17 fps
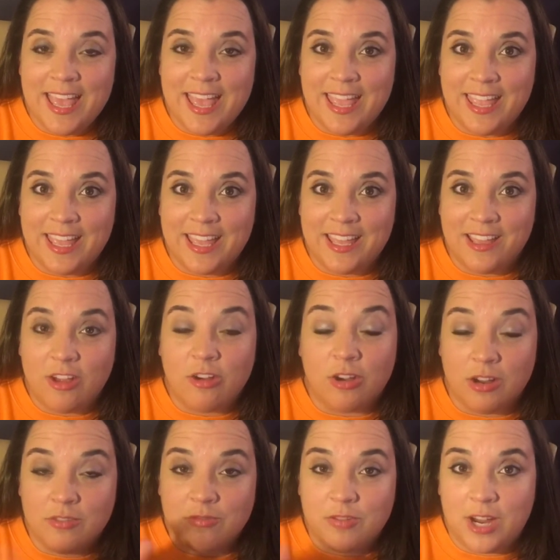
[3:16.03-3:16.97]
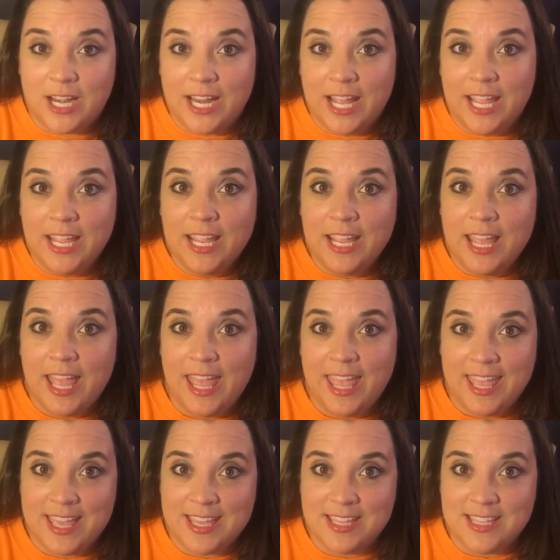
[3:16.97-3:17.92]

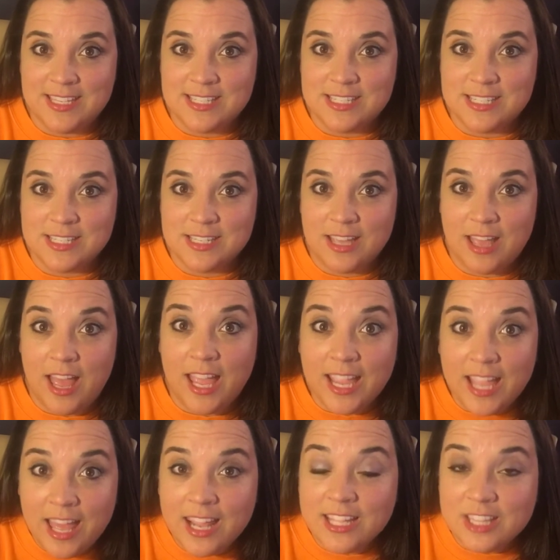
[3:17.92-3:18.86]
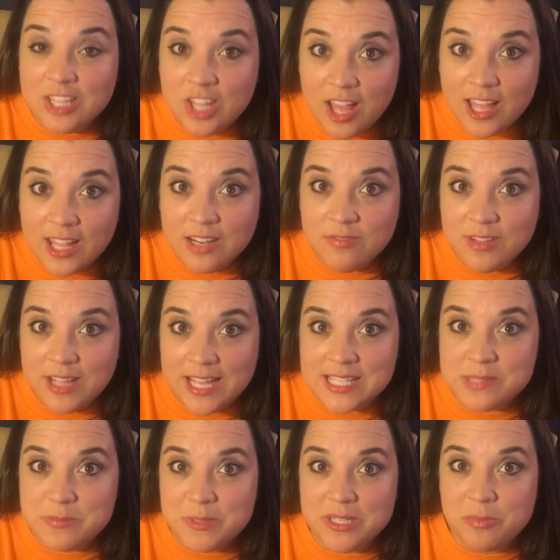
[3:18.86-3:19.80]
and I got a lot of
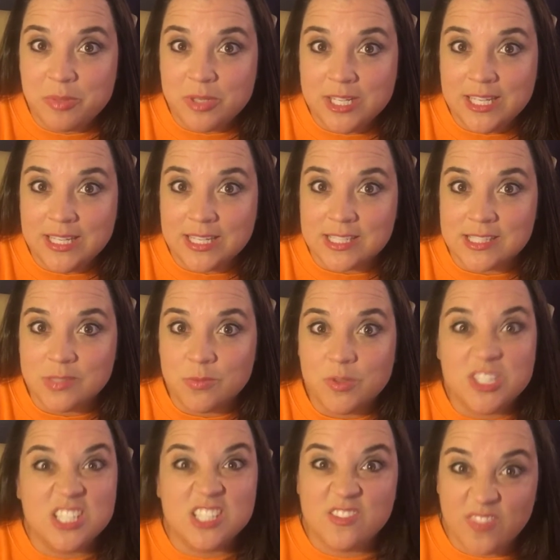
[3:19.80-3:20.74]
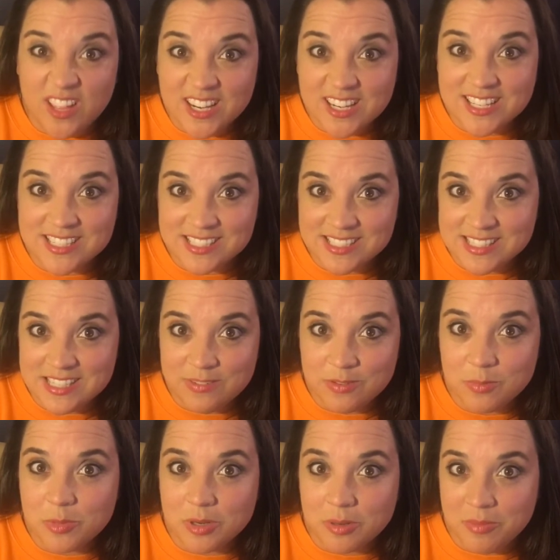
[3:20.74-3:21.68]
last minute bookings, which is fun because it's
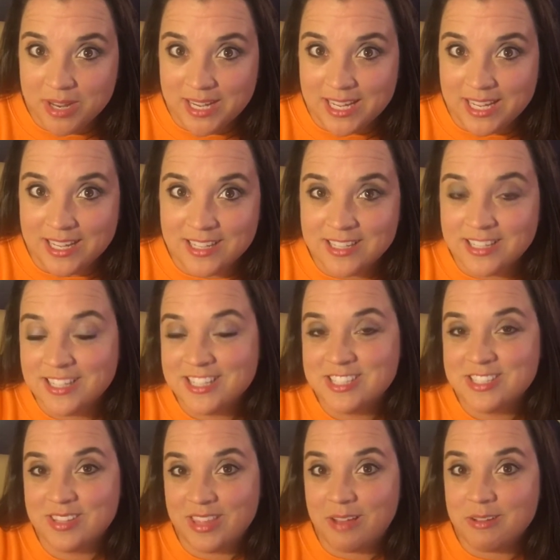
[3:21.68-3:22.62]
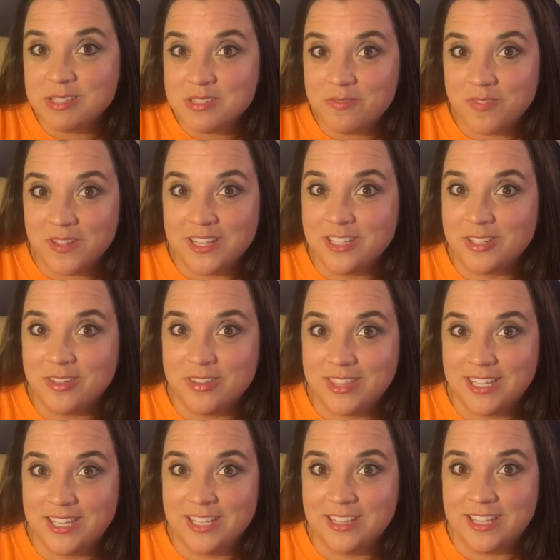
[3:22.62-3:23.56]
even more money. So that was a fun little
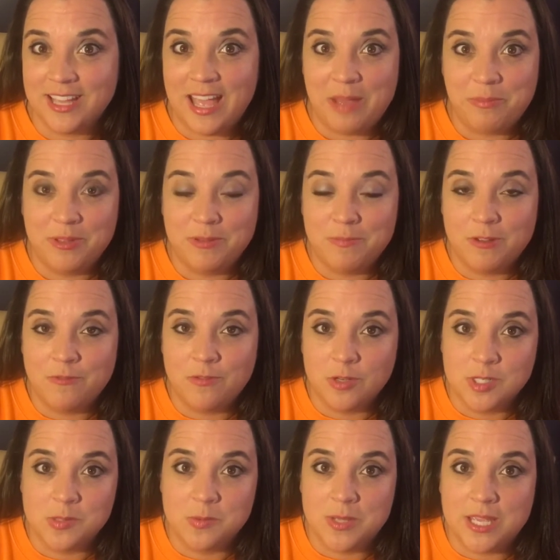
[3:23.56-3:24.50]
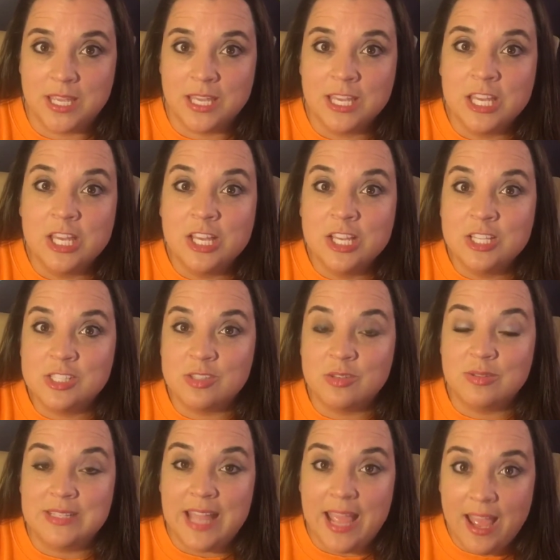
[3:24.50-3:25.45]
thing that happened my first week.
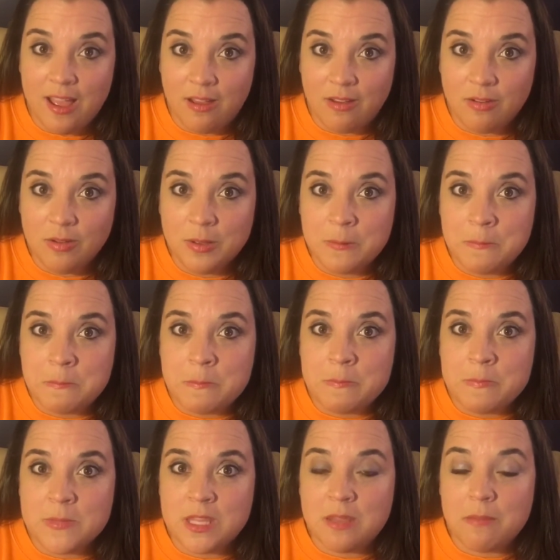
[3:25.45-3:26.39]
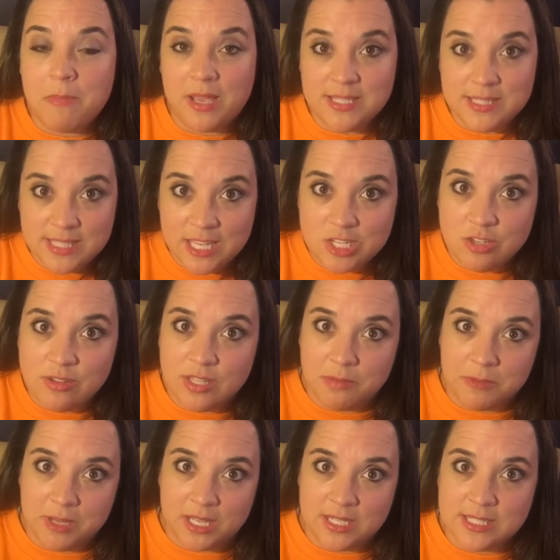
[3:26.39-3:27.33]
So now, my schedule that
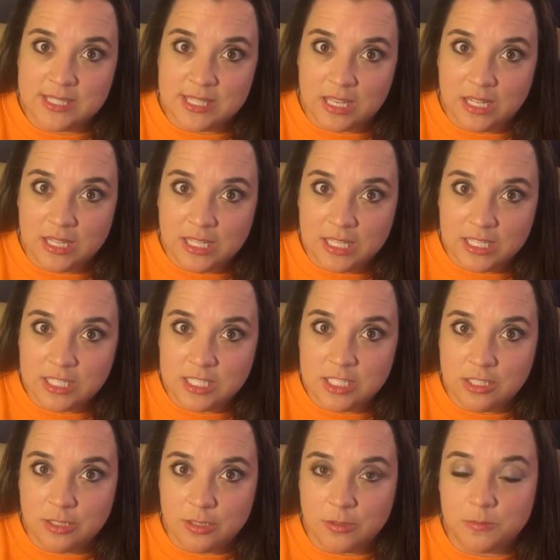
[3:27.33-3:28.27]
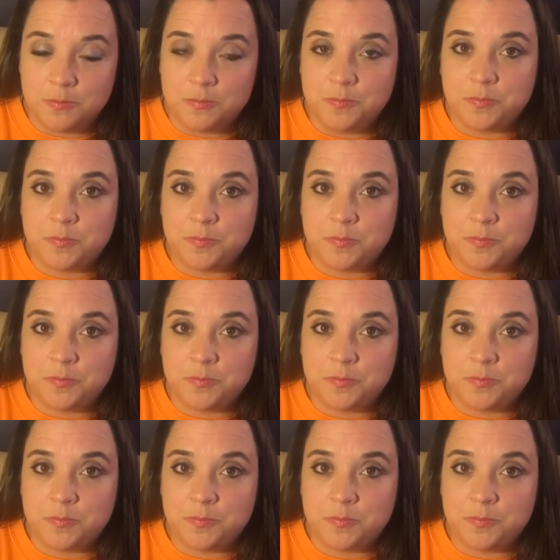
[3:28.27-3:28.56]
I'm kind of settling into